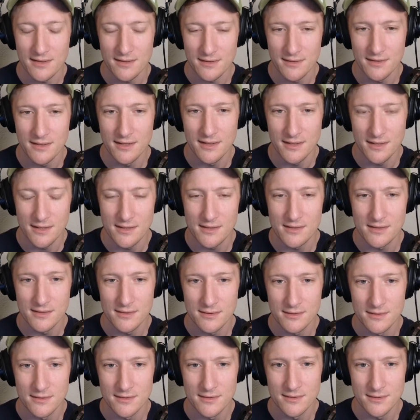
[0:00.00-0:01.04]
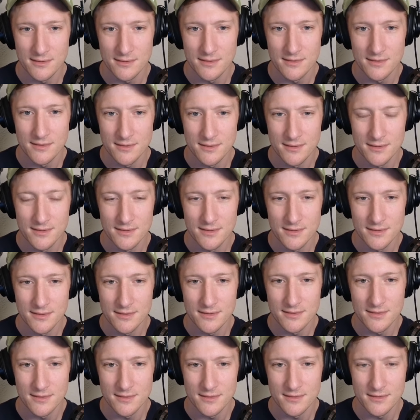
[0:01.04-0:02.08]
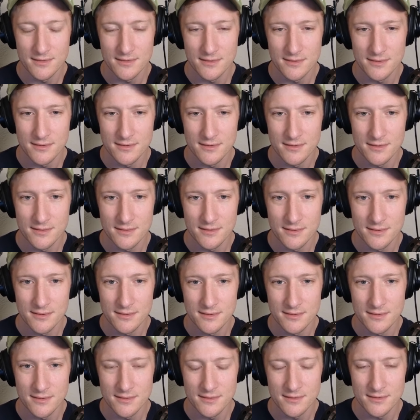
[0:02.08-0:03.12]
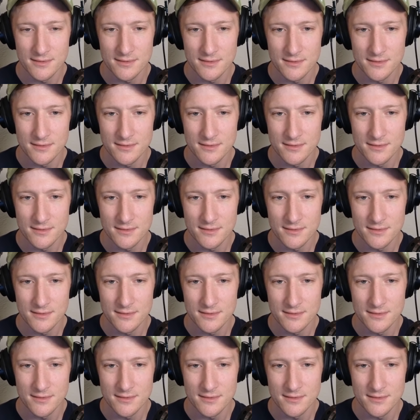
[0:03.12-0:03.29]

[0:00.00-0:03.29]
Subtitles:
The person shown says nothing.